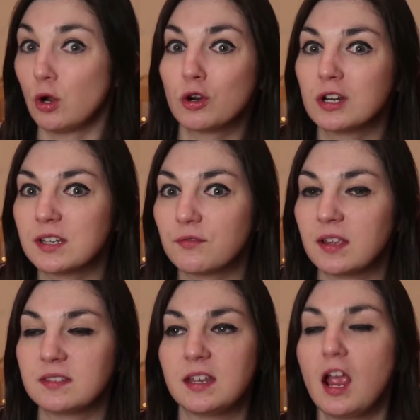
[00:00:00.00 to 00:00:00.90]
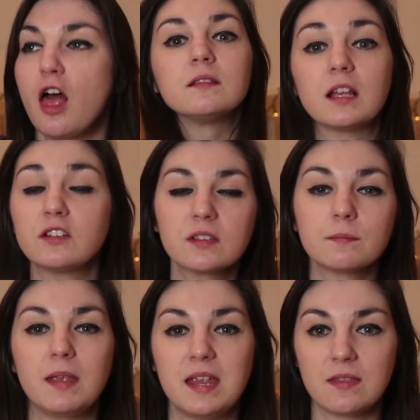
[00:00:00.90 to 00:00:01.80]
no girls you fancy, that
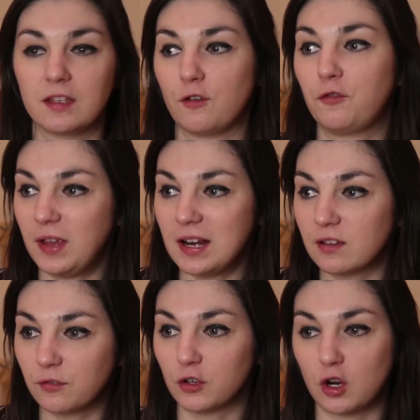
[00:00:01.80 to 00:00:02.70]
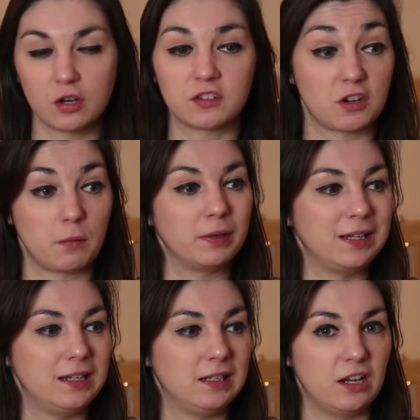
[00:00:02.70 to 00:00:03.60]
doesn't mean that your feelings for girls are
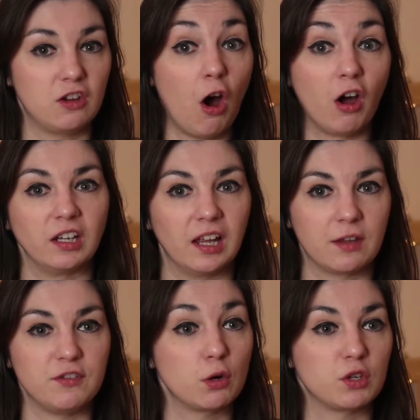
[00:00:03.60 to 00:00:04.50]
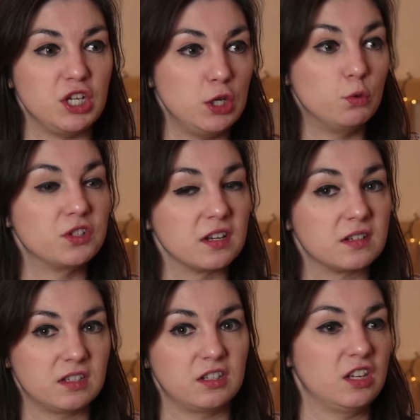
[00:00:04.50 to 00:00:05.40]
completely gone. Like, if you don't use
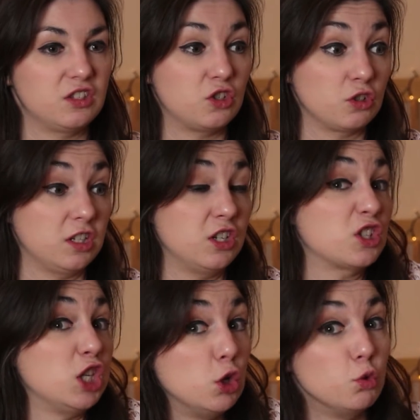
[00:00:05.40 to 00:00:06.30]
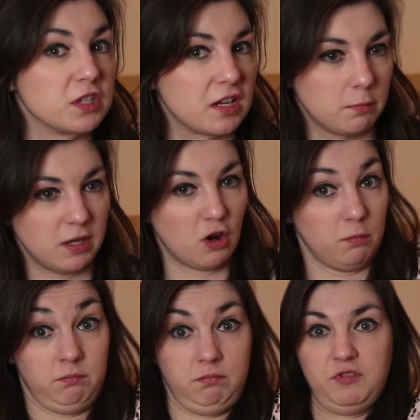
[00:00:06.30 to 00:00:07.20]
it, you just lose it and
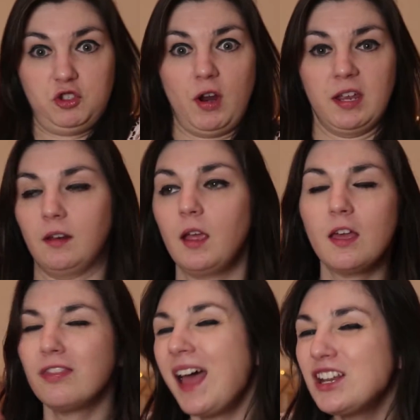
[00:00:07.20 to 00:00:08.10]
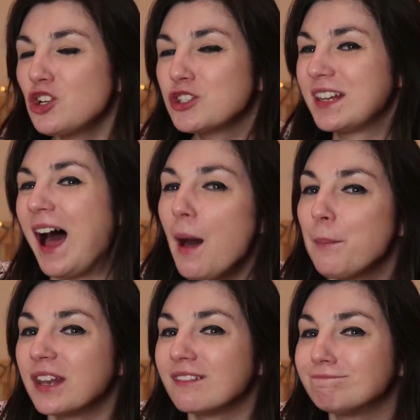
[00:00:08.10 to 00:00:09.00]
become straight. That doesn't
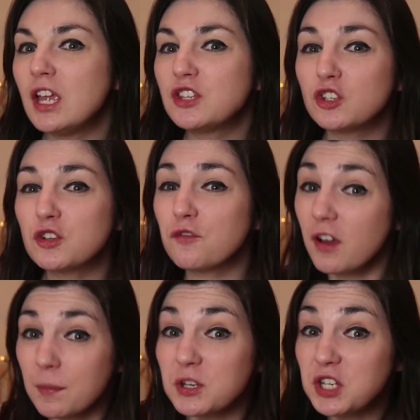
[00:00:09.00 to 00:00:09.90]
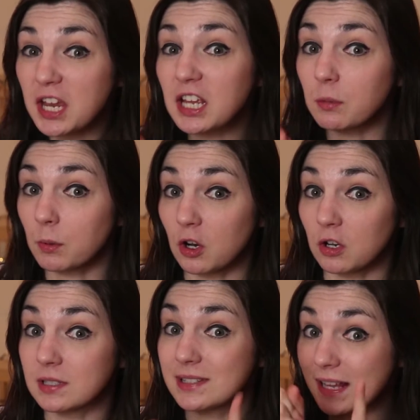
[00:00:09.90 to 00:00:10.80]
happen. It's just you're very particular with
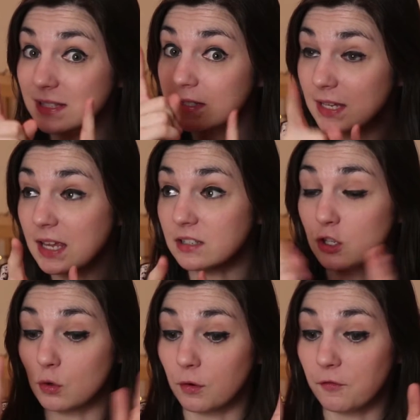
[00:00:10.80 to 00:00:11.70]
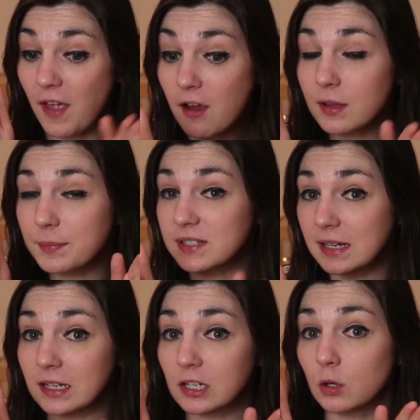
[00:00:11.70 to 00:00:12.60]
girls. That's it. You are very
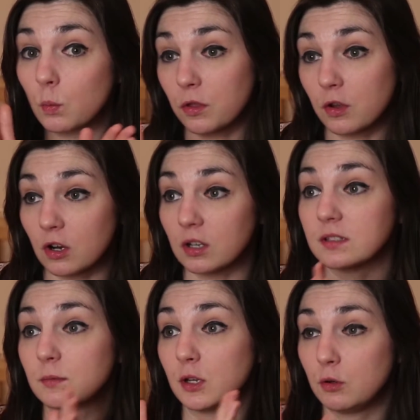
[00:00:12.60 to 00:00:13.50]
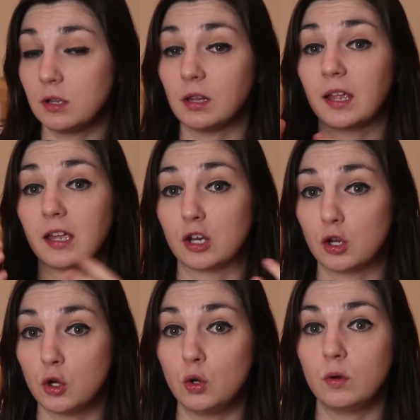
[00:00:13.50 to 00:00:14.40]
particular with girls, with who you like and
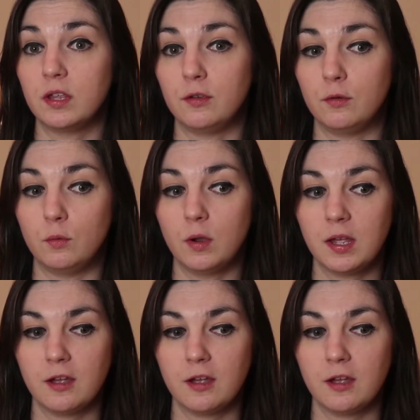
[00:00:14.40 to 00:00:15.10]
who you